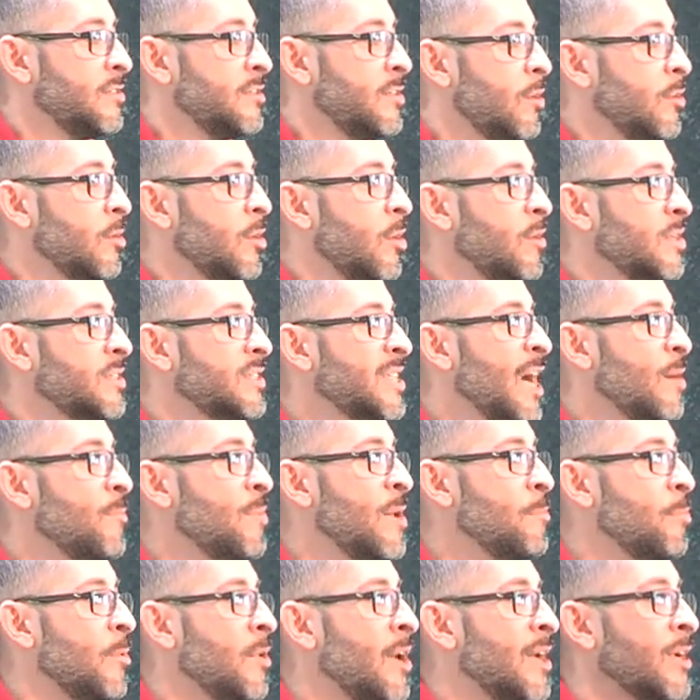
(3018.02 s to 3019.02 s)
don't go and tell
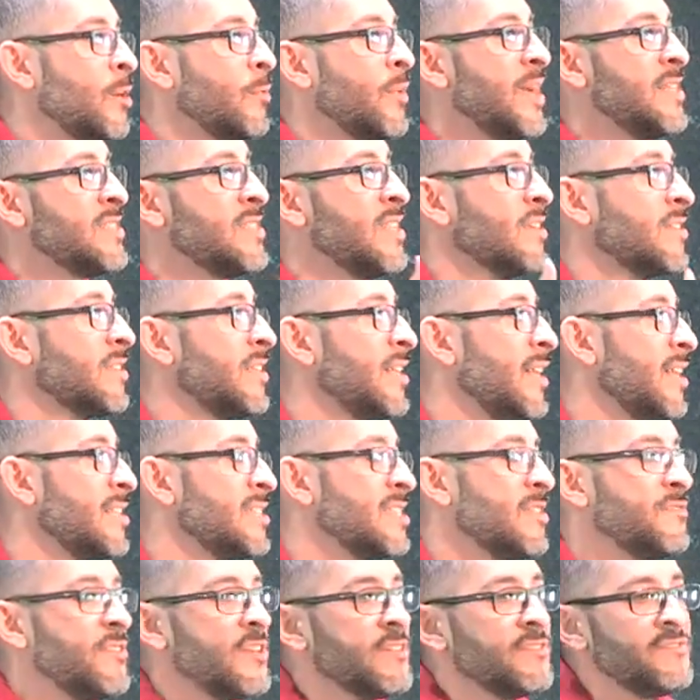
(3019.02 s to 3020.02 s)
people how to raise their
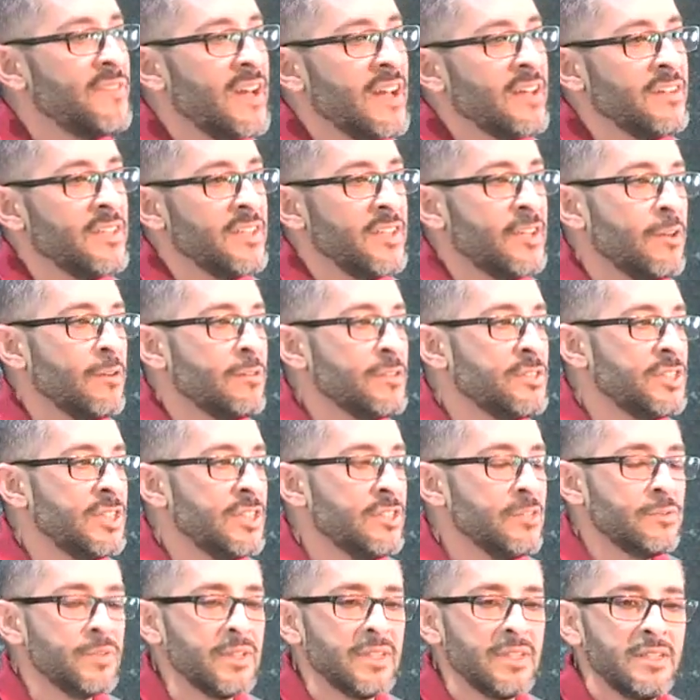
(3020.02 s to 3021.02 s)
kids if you're failing your own
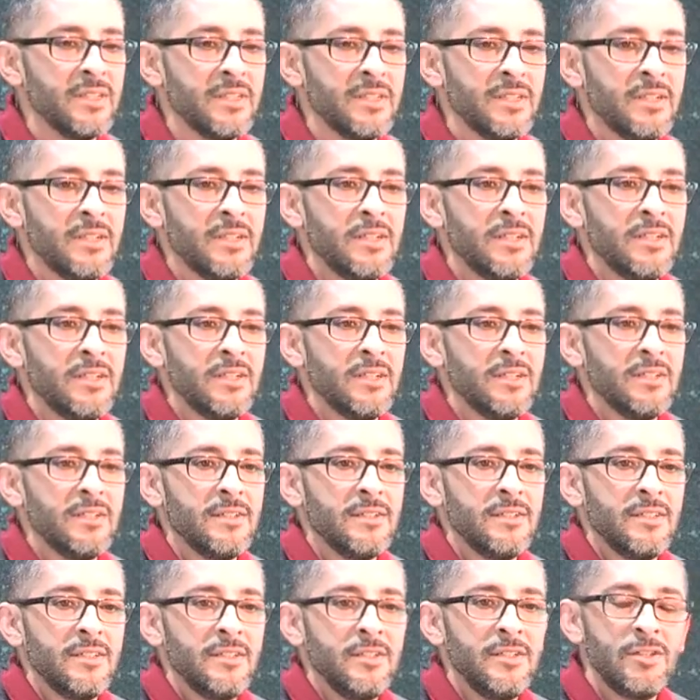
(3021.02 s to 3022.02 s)
children.
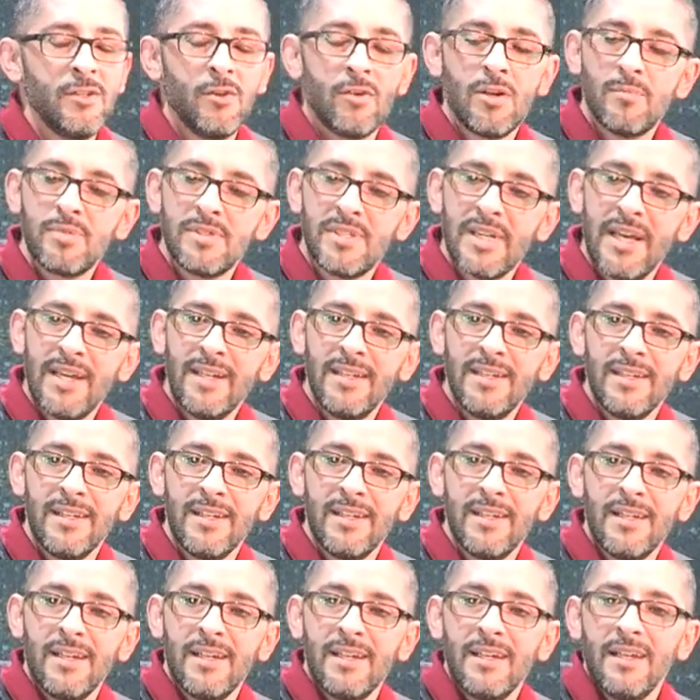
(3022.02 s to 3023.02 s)
You know what I'm saying?
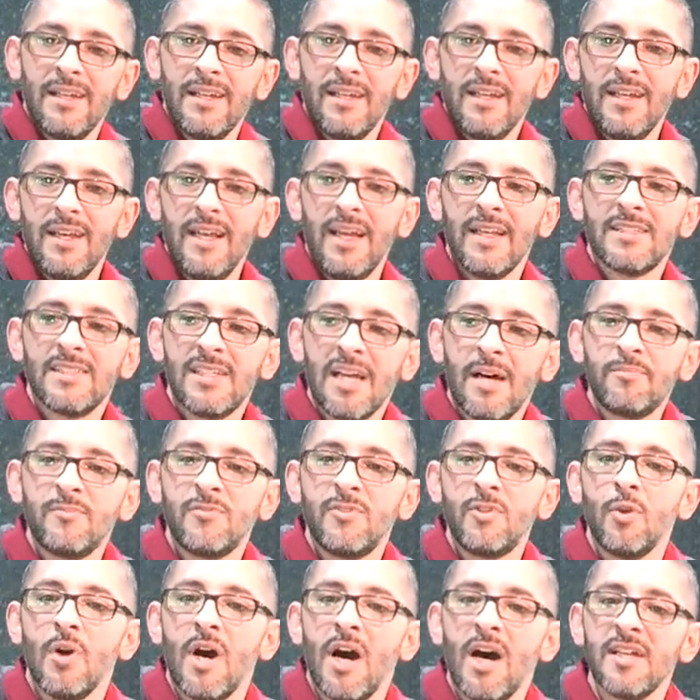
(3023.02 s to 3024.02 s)
It's
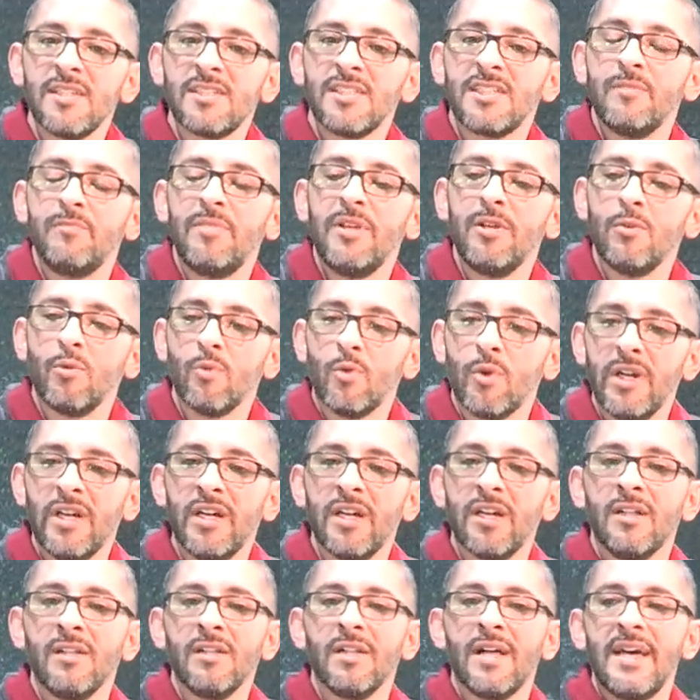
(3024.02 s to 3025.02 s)
up to us to be
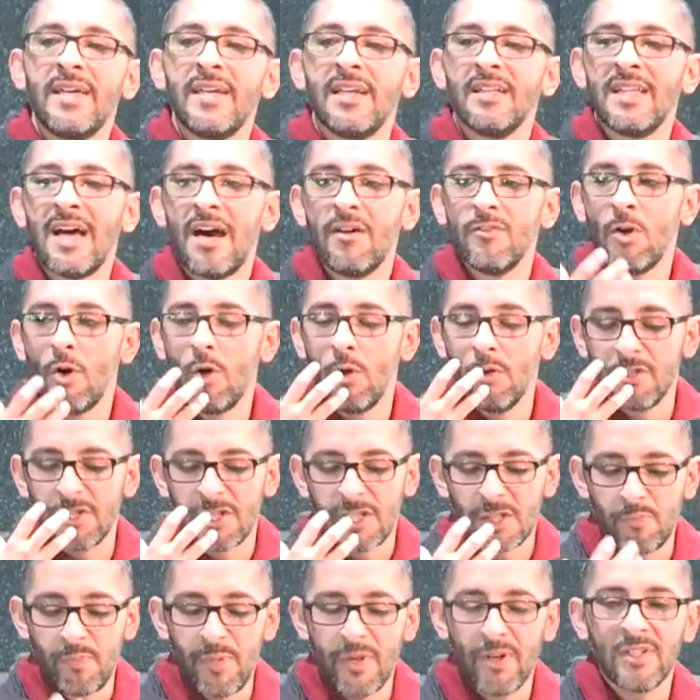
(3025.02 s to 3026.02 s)
real and allow the Holy
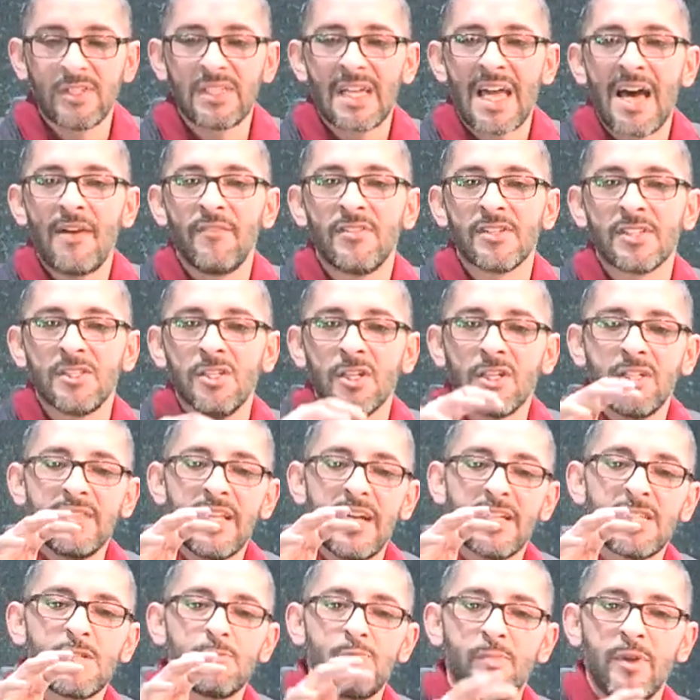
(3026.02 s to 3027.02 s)
Spirit to have us look in
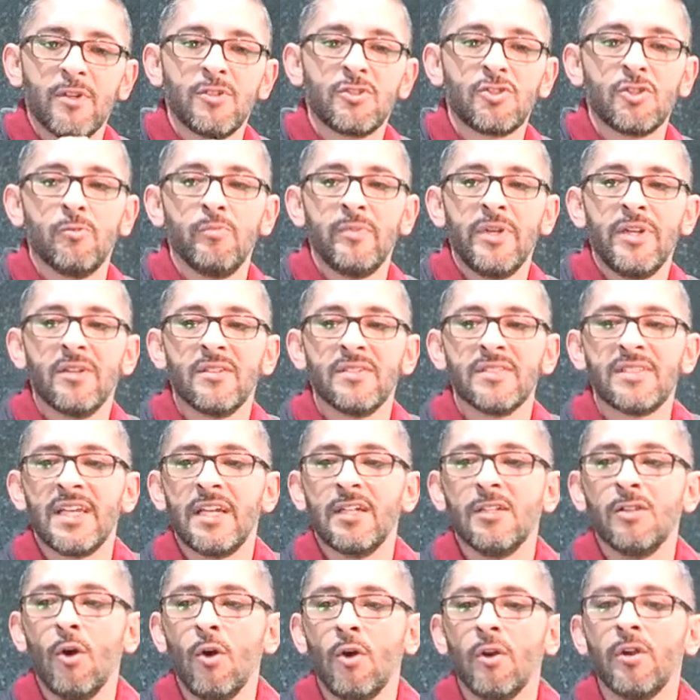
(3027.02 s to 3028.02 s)
that spiritual mirror and
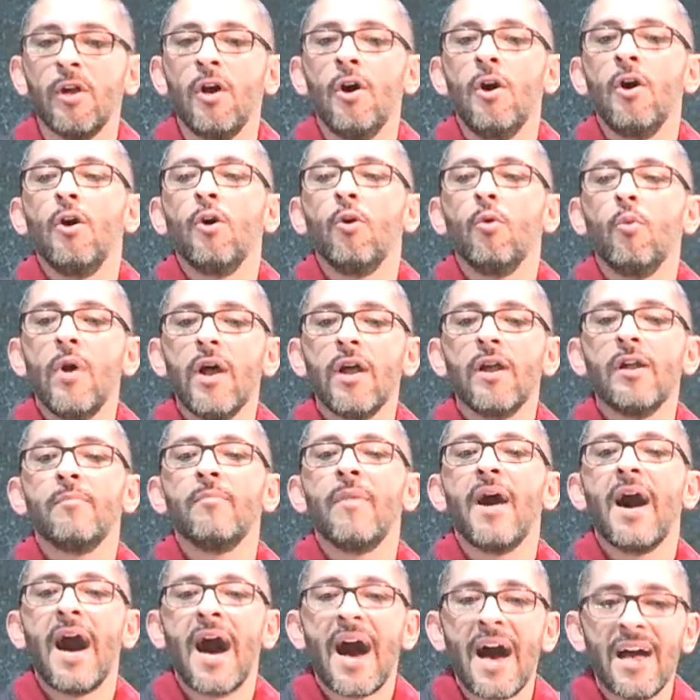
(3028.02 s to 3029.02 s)
say, Lord, where
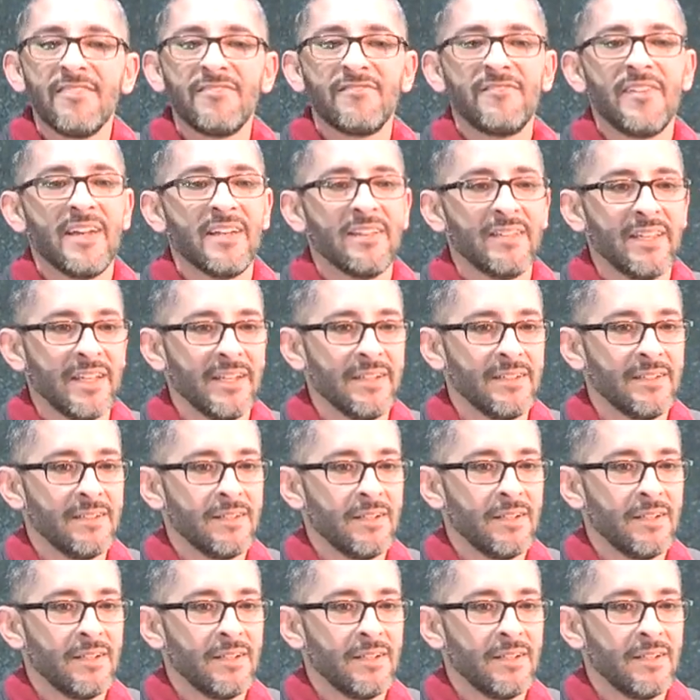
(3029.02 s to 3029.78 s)
am I failing?